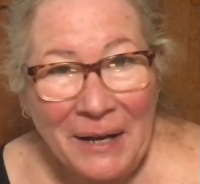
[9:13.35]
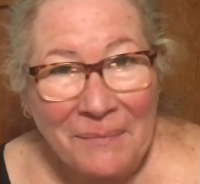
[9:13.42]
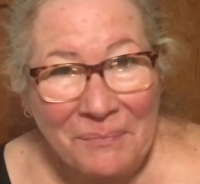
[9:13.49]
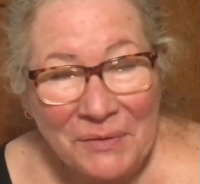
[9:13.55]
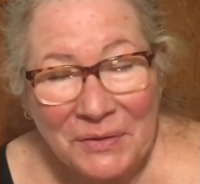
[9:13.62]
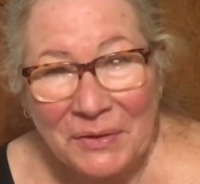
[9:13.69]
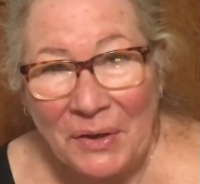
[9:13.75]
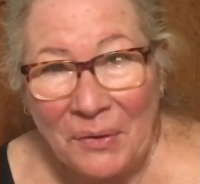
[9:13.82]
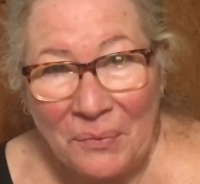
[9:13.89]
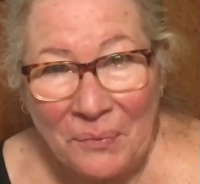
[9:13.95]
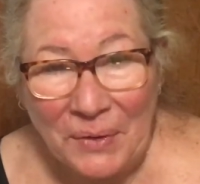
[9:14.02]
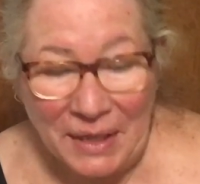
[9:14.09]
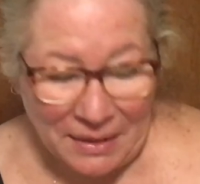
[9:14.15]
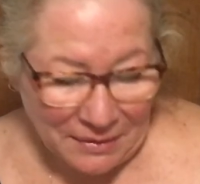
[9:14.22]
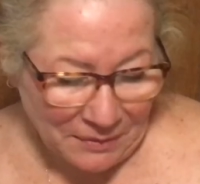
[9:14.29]
So
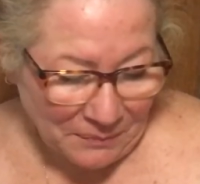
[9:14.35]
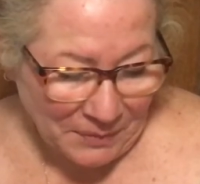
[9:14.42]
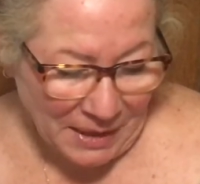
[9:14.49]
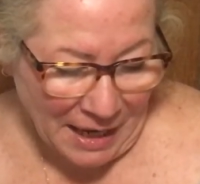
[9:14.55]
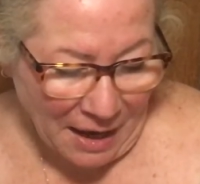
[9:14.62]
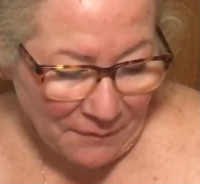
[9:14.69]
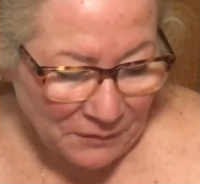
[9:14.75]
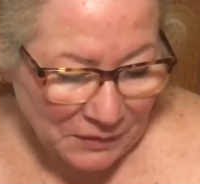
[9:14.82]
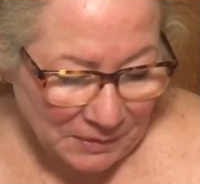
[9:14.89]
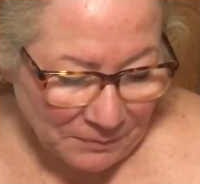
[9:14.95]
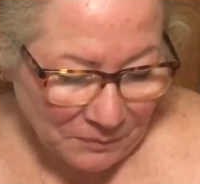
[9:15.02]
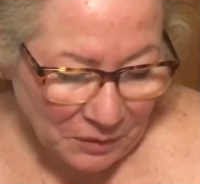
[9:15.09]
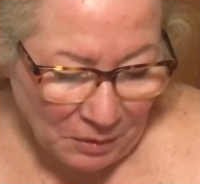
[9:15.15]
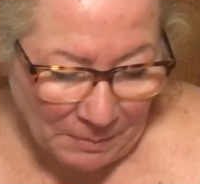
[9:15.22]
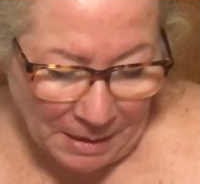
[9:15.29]
we
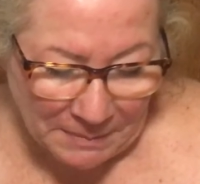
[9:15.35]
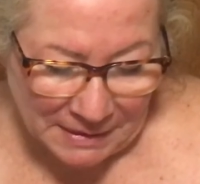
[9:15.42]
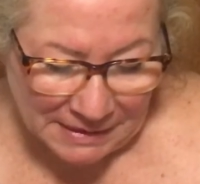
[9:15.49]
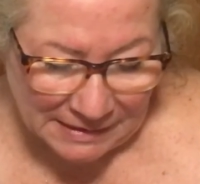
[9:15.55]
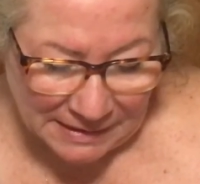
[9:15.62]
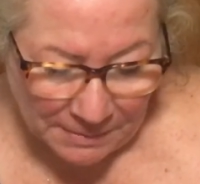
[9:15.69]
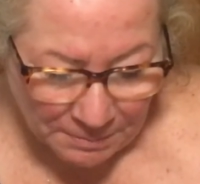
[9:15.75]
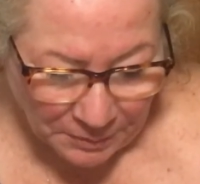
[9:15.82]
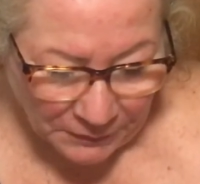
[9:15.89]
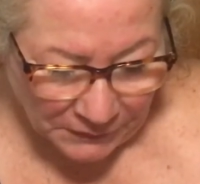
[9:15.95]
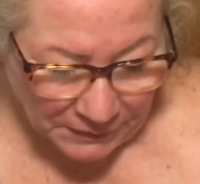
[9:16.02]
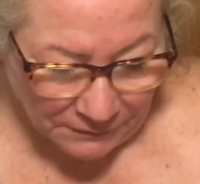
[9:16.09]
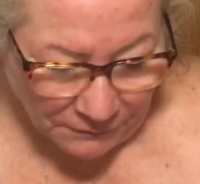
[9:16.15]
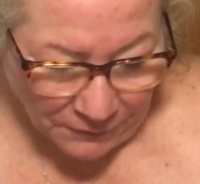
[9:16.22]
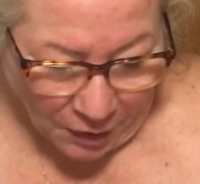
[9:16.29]
have there might be
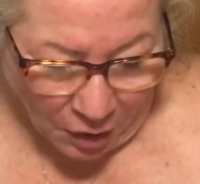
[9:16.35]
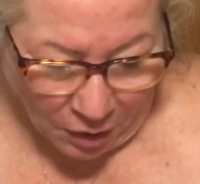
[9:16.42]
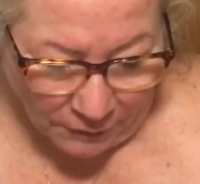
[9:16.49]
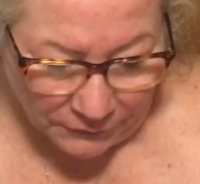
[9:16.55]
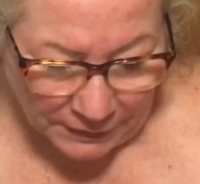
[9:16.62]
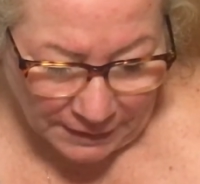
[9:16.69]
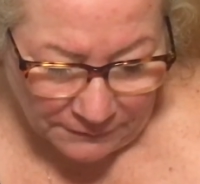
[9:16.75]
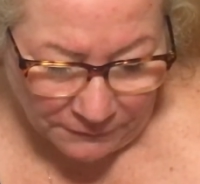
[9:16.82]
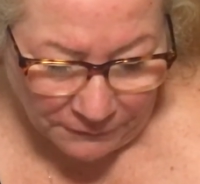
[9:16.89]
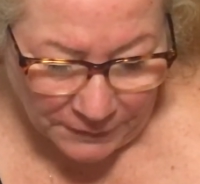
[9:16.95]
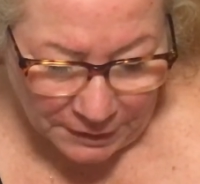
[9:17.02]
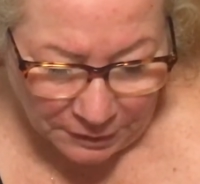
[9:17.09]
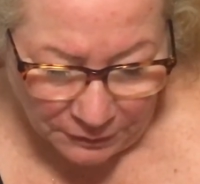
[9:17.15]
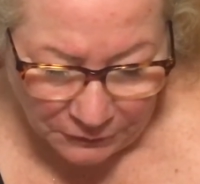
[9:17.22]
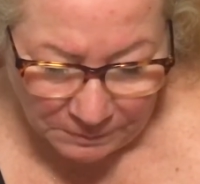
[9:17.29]
symbols involved, and
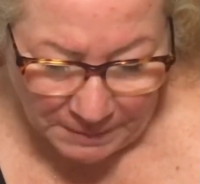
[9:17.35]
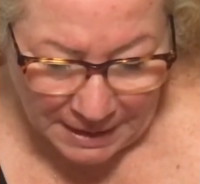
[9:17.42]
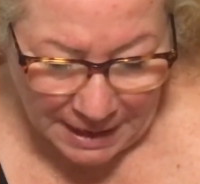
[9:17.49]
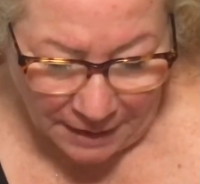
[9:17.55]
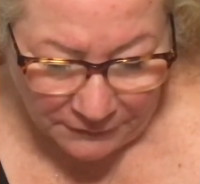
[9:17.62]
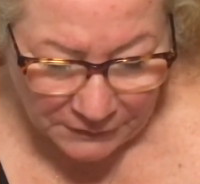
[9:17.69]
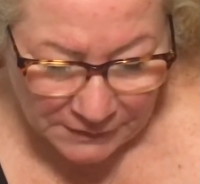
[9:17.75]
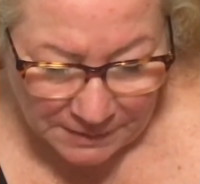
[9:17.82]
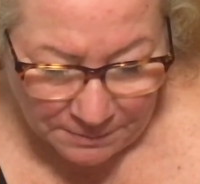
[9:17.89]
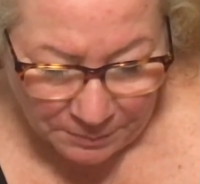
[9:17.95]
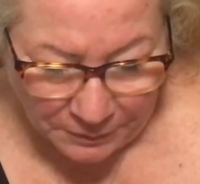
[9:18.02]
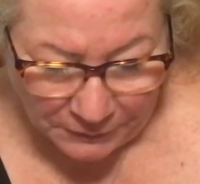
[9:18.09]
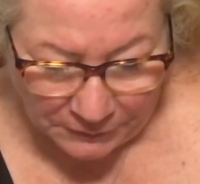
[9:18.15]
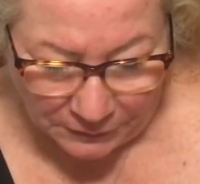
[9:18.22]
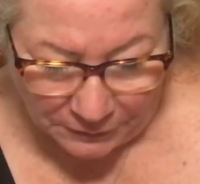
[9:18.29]
figures may have
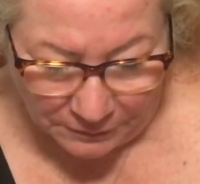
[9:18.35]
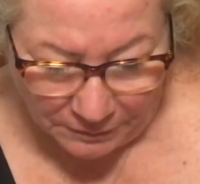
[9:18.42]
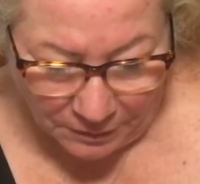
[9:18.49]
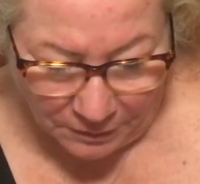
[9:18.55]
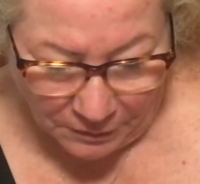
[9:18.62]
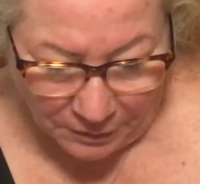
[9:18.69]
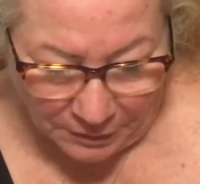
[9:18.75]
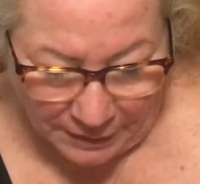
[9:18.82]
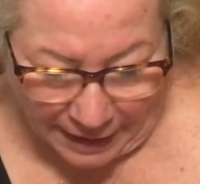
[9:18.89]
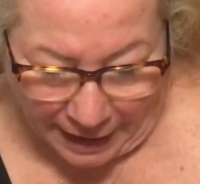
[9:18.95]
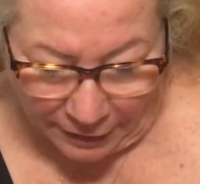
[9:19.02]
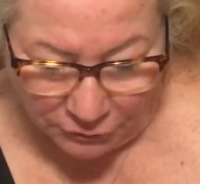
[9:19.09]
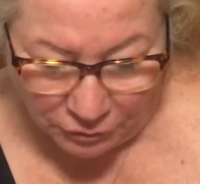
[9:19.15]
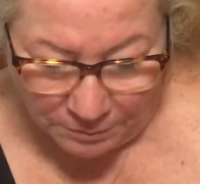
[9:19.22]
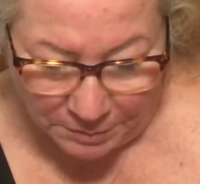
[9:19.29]
symbols or
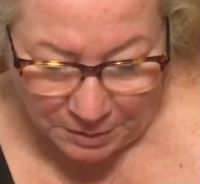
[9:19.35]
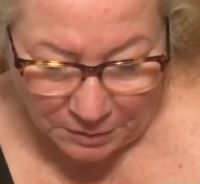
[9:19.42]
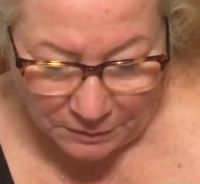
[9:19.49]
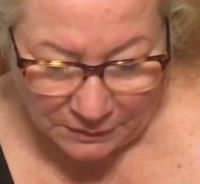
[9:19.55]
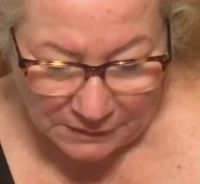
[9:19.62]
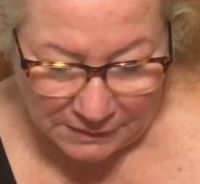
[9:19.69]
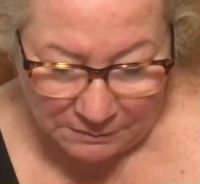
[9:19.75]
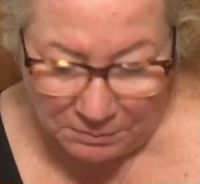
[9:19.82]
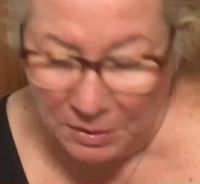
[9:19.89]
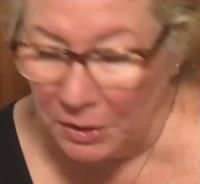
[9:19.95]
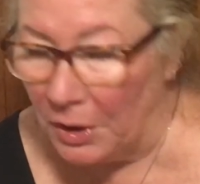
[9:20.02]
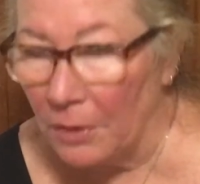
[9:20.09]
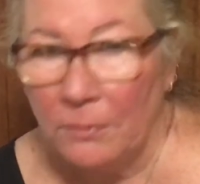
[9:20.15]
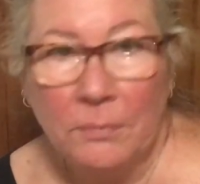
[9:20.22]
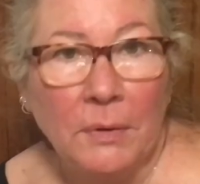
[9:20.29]
attributes, you
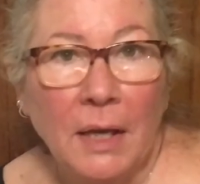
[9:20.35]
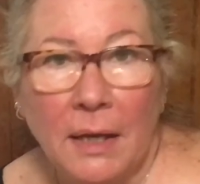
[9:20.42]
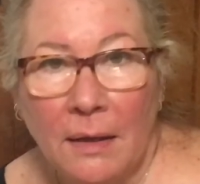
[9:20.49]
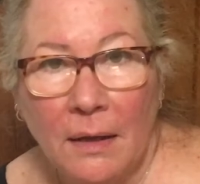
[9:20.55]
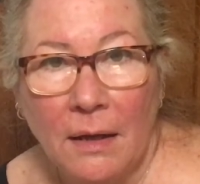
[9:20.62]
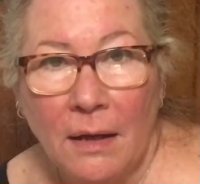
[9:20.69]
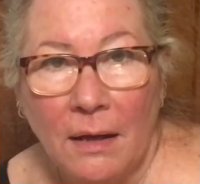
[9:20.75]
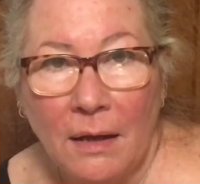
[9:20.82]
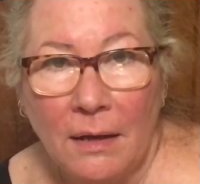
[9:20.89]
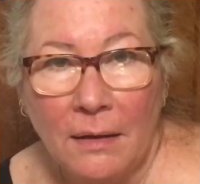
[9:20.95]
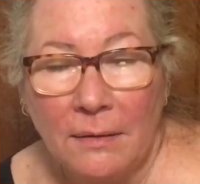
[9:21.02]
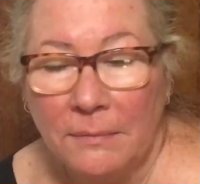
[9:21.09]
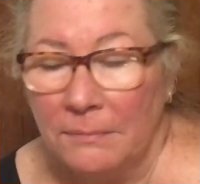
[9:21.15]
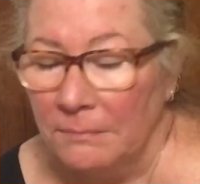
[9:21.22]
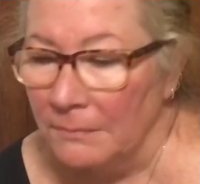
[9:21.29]
know,
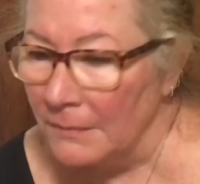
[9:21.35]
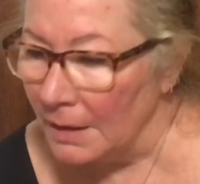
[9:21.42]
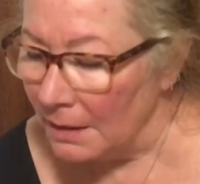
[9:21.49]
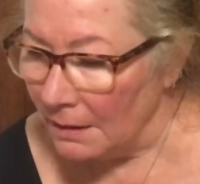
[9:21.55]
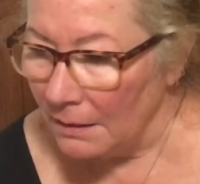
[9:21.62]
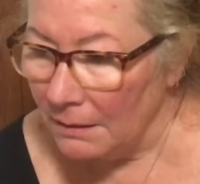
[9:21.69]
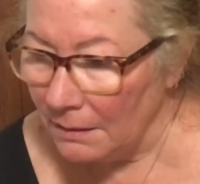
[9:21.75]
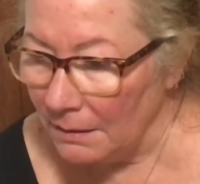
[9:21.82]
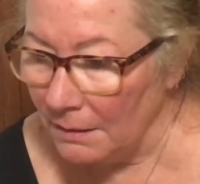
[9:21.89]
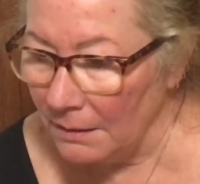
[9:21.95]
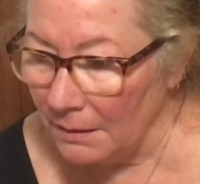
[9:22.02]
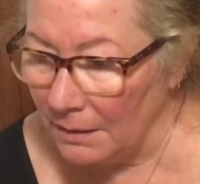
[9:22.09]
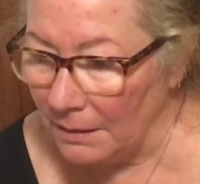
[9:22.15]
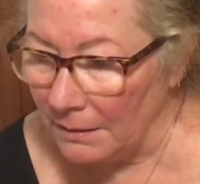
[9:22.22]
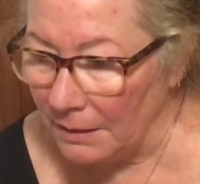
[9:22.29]

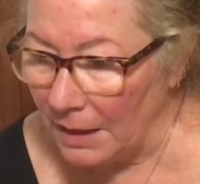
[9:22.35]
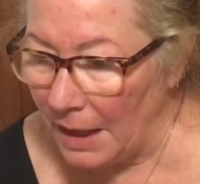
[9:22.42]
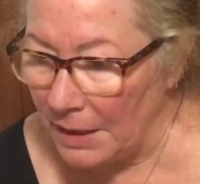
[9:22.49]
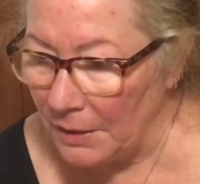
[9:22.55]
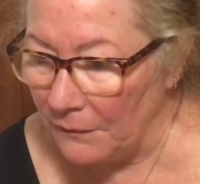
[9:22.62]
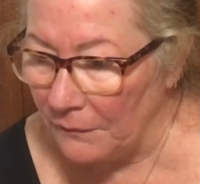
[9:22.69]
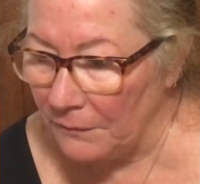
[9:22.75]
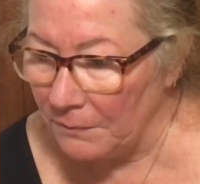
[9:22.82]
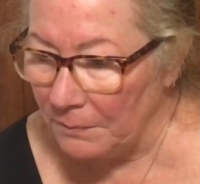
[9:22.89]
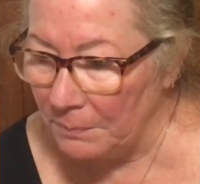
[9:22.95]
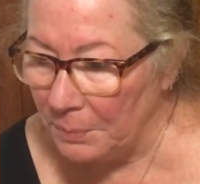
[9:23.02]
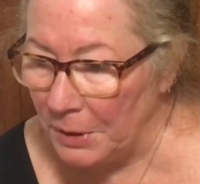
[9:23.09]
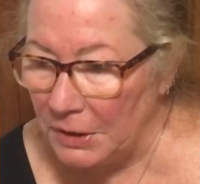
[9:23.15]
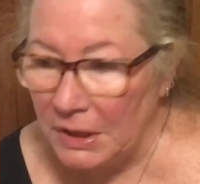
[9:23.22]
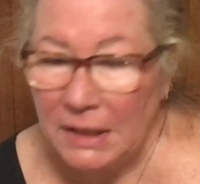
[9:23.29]
kind of
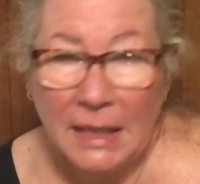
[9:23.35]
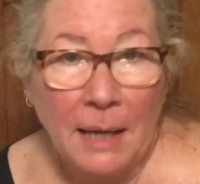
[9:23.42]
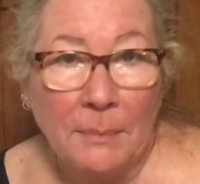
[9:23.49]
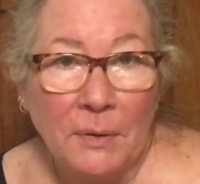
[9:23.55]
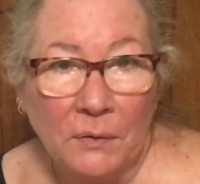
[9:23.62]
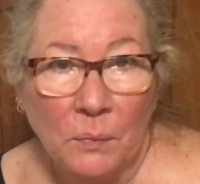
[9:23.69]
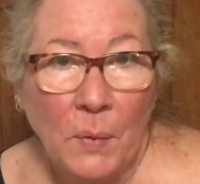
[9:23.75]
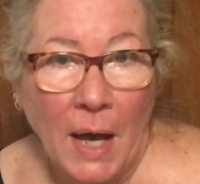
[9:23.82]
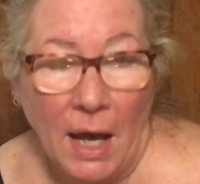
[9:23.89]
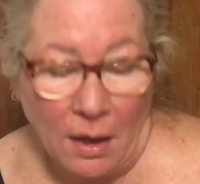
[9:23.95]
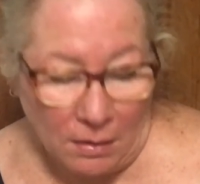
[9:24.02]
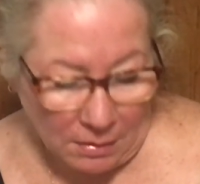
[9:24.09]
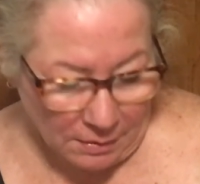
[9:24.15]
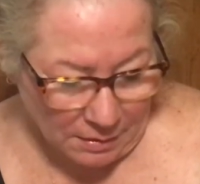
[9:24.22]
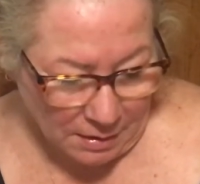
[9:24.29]
put to them as well.